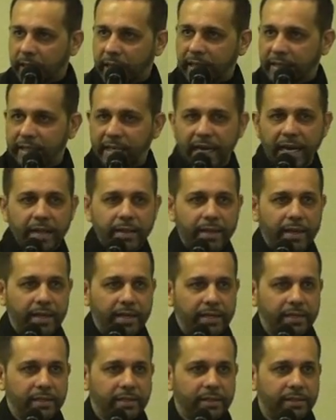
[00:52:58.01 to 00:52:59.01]
in the
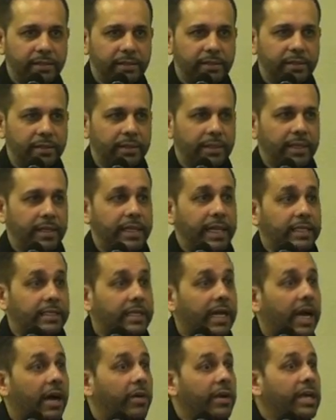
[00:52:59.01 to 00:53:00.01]
adhan.
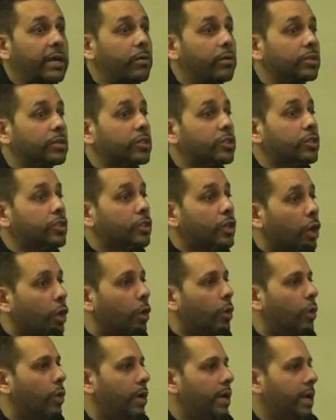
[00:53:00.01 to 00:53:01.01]
That's how he was
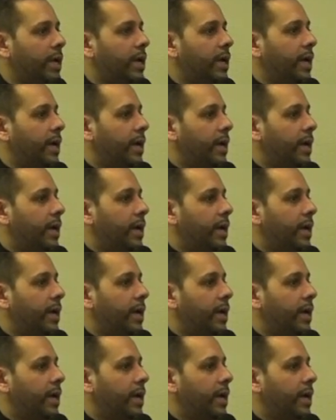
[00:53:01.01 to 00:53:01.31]
so